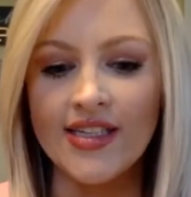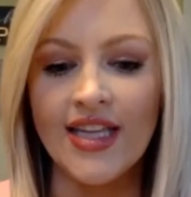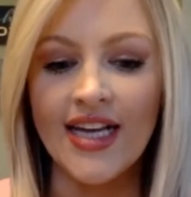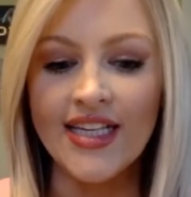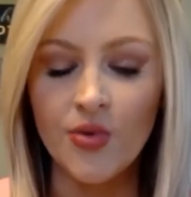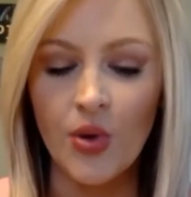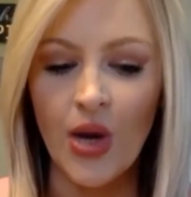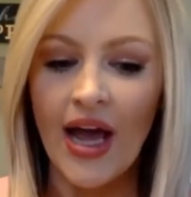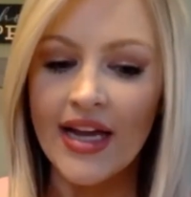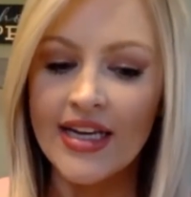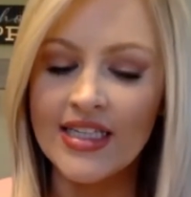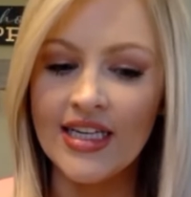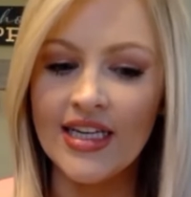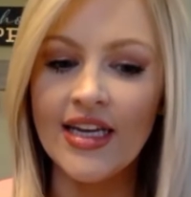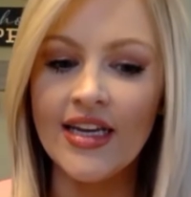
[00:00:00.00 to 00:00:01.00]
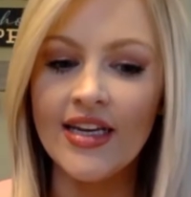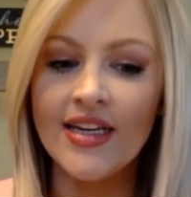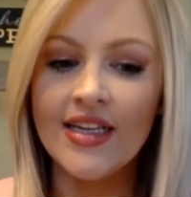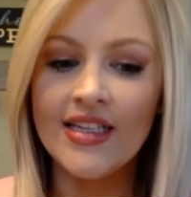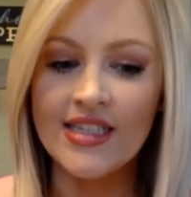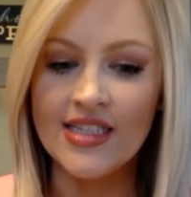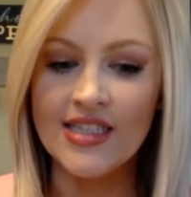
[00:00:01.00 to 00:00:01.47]
That's what I did
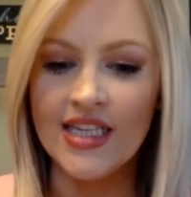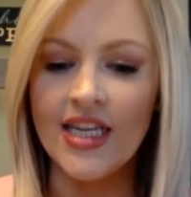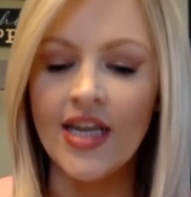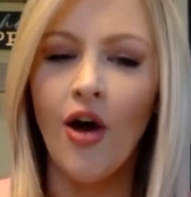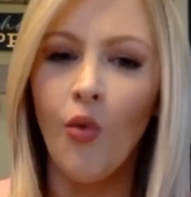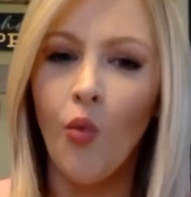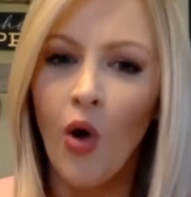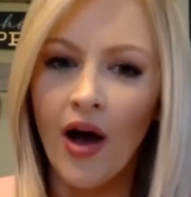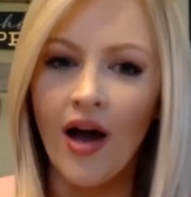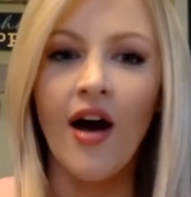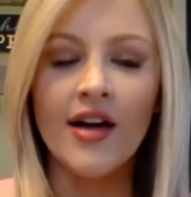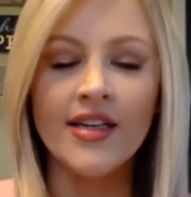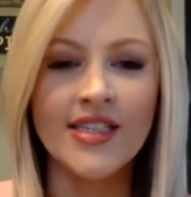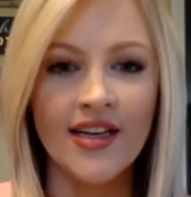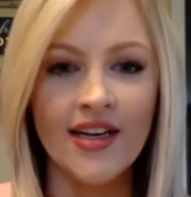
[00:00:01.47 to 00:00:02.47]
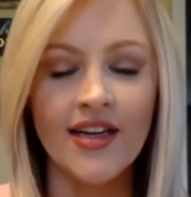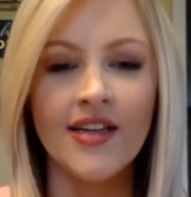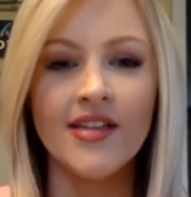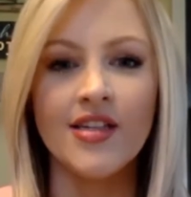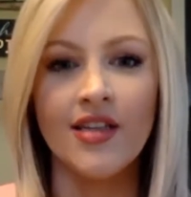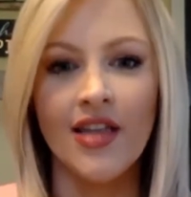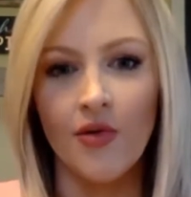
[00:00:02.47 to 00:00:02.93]
to see what content it
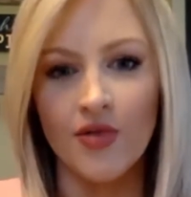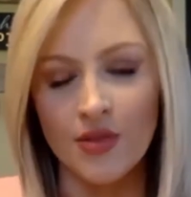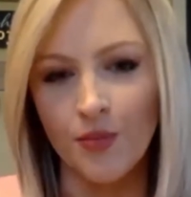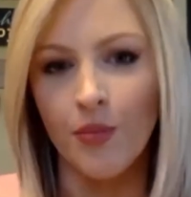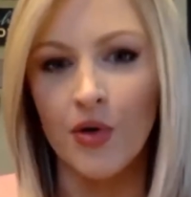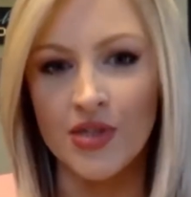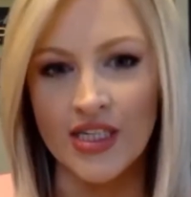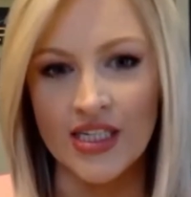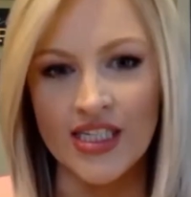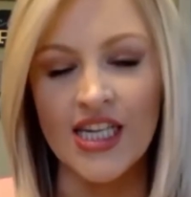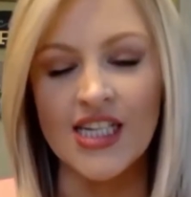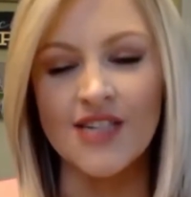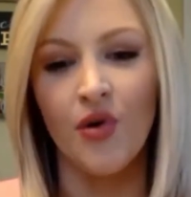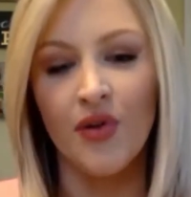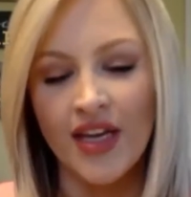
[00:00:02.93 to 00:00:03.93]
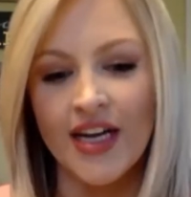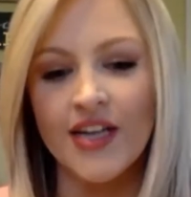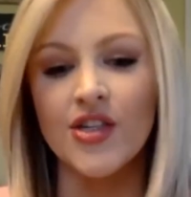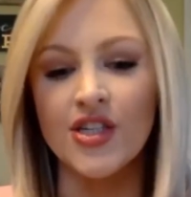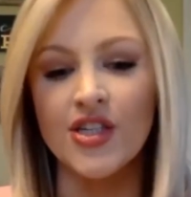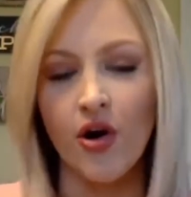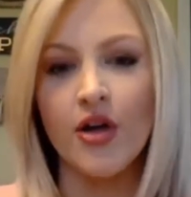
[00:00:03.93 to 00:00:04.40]
is that was most successful. And then I just
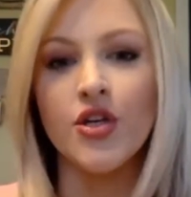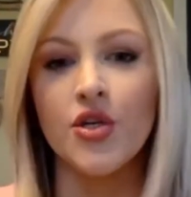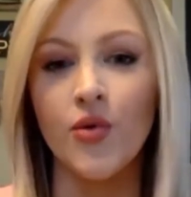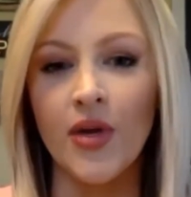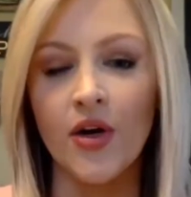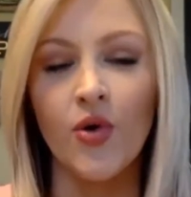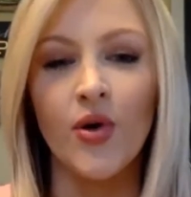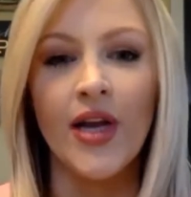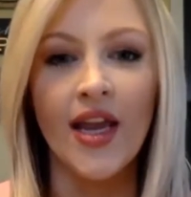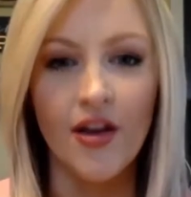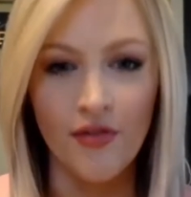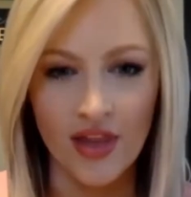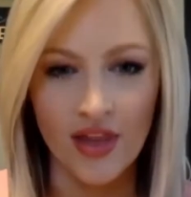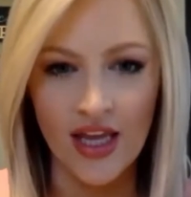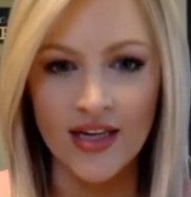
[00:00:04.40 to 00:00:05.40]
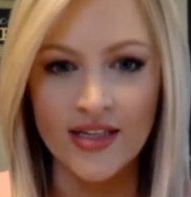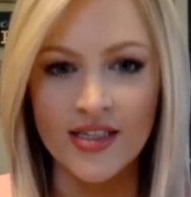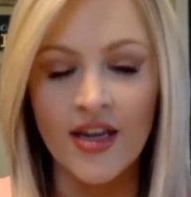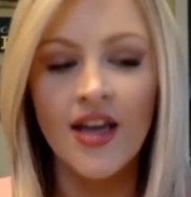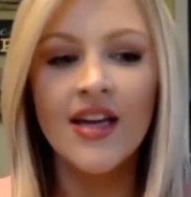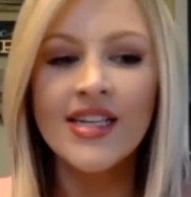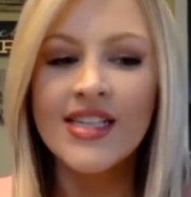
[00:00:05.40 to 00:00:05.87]
started doing creative things
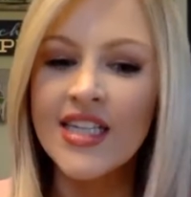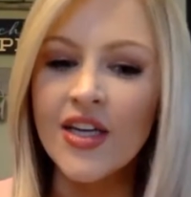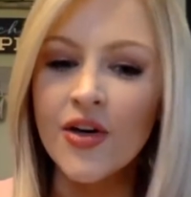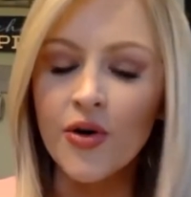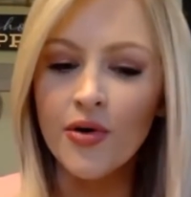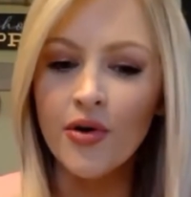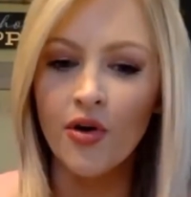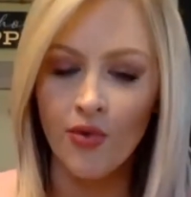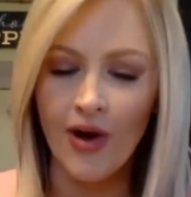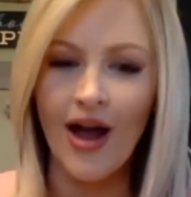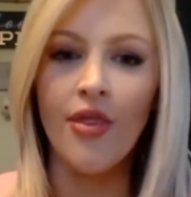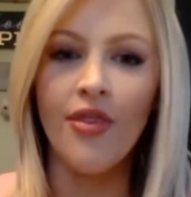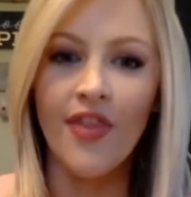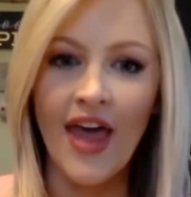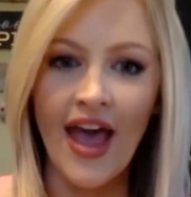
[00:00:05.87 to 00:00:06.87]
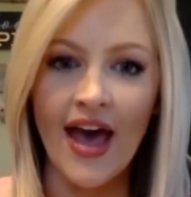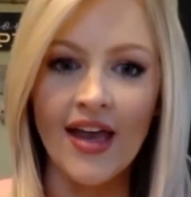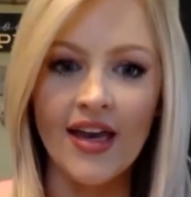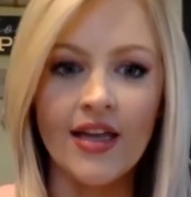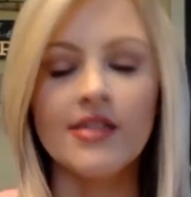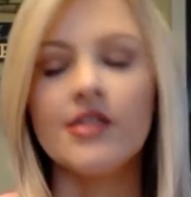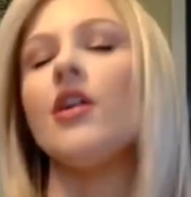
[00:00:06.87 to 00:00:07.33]
centered around that.
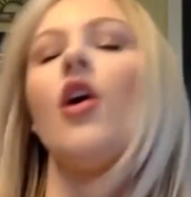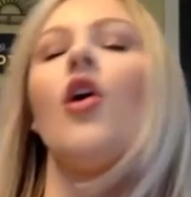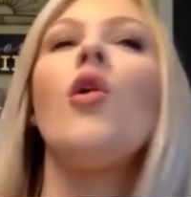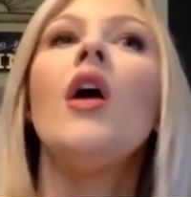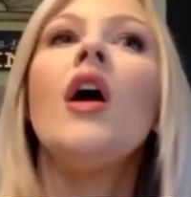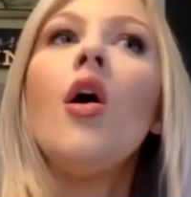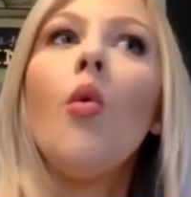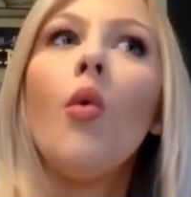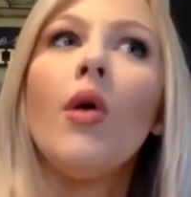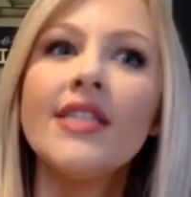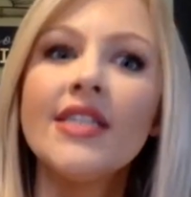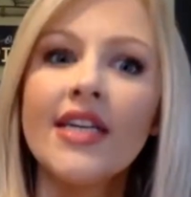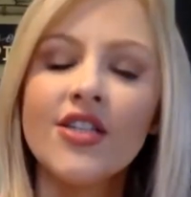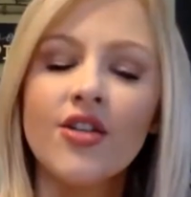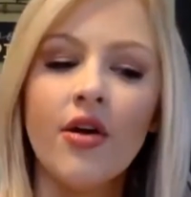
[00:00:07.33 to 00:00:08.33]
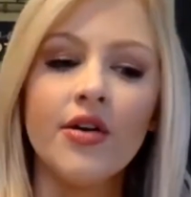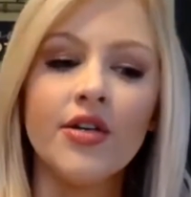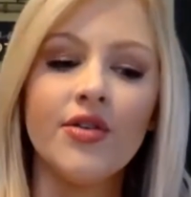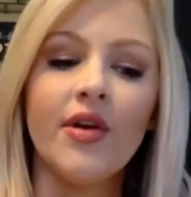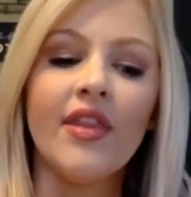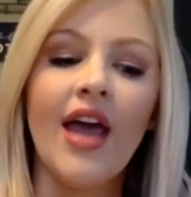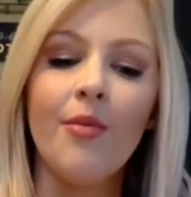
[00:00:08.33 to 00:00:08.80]
And so once I started
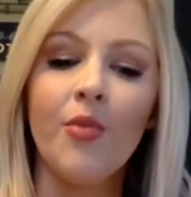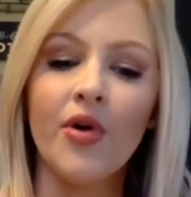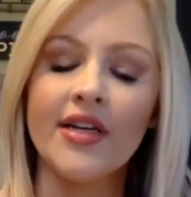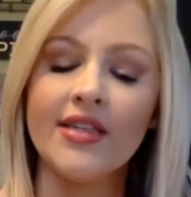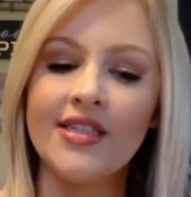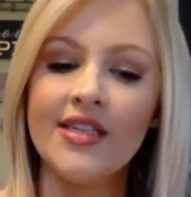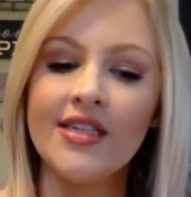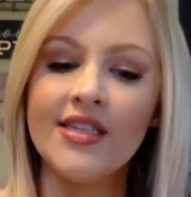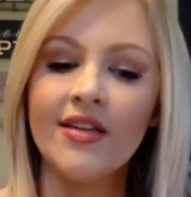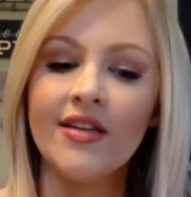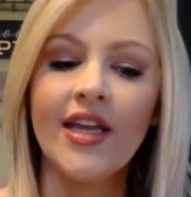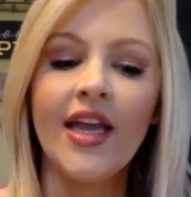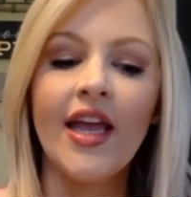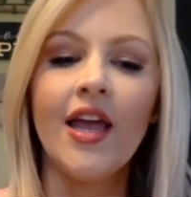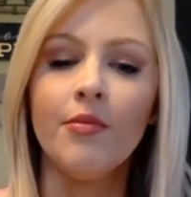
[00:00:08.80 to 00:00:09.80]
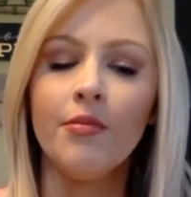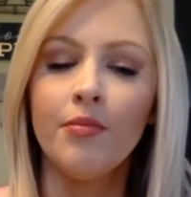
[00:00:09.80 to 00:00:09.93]
doing that more consistently and